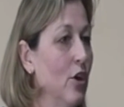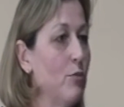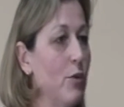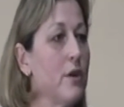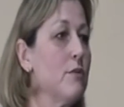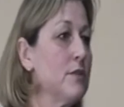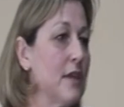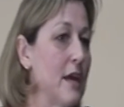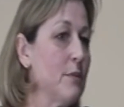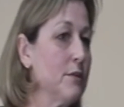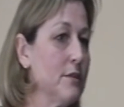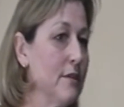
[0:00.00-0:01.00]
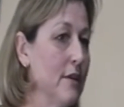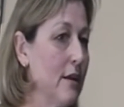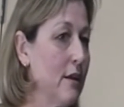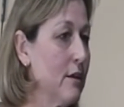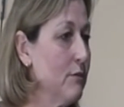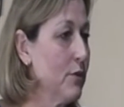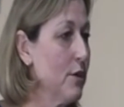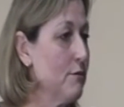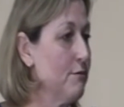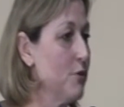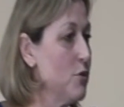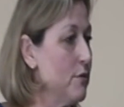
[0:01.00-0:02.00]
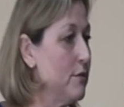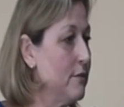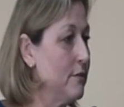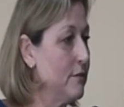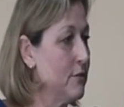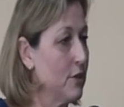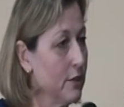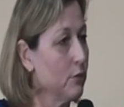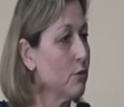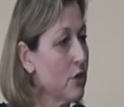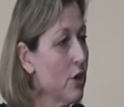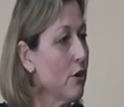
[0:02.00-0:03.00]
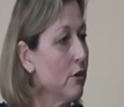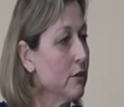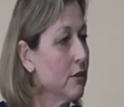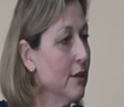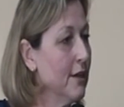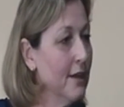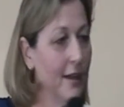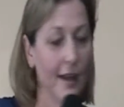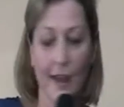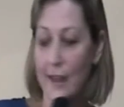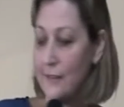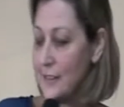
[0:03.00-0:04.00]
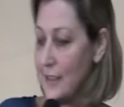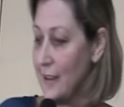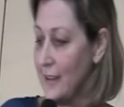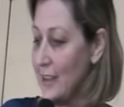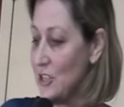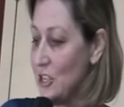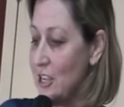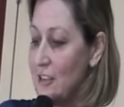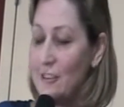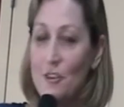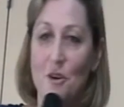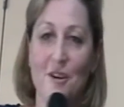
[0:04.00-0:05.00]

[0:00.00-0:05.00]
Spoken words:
her body was able to then convert food to little girl. And she'd